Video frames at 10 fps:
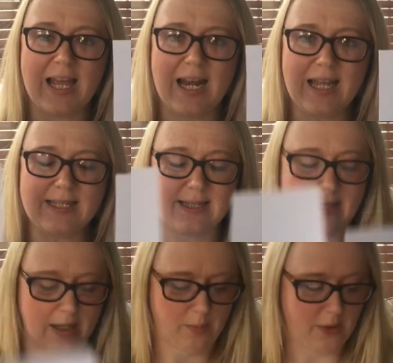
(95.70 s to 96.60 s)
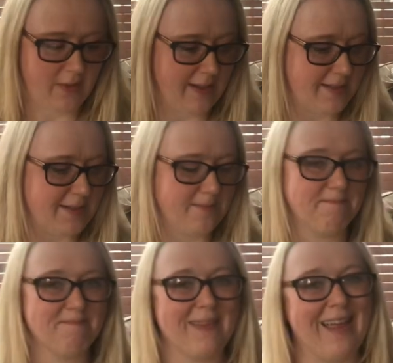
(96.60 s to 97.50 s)
Let's think about this.
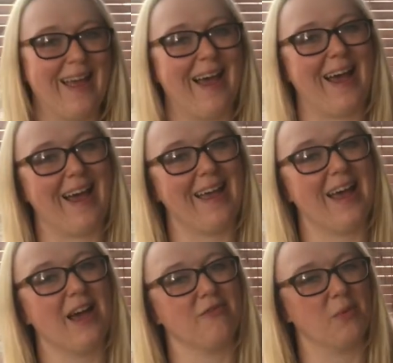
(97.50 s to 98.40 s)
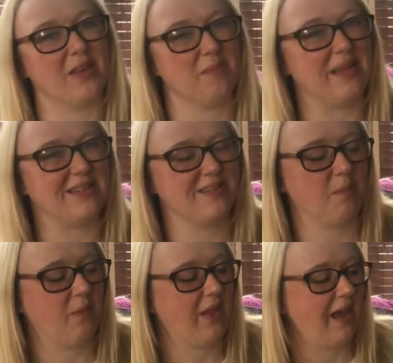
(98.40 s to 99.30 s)
I have with me
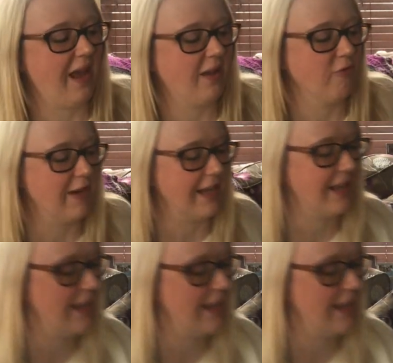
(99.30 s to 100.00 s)
something I really